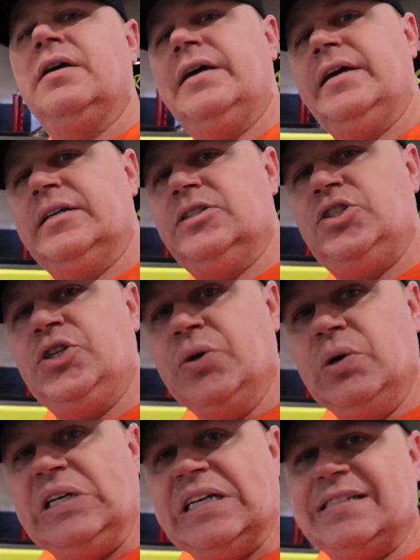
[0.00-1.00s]
in
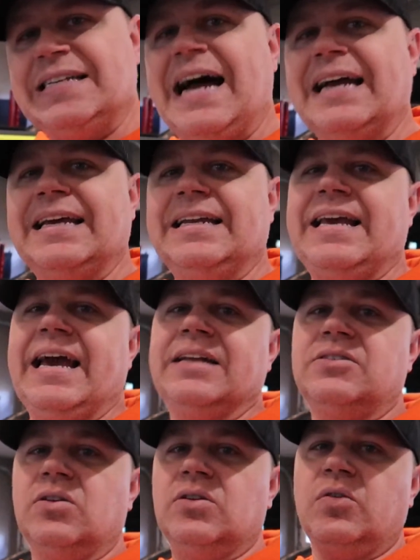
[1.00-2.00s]
June does not get
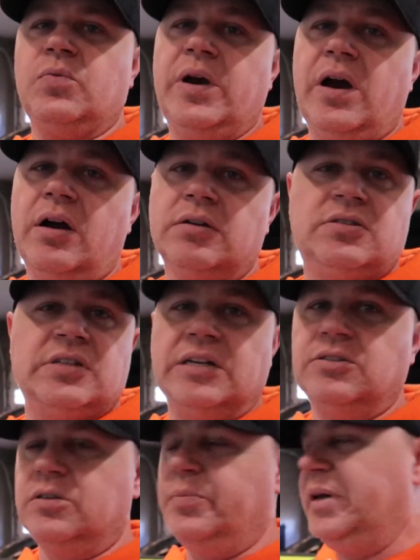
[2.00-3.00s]
canceled, because we are
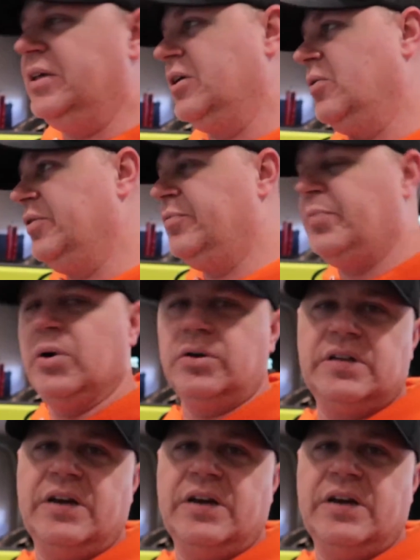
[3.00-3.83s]
scheduled to be there. We've booked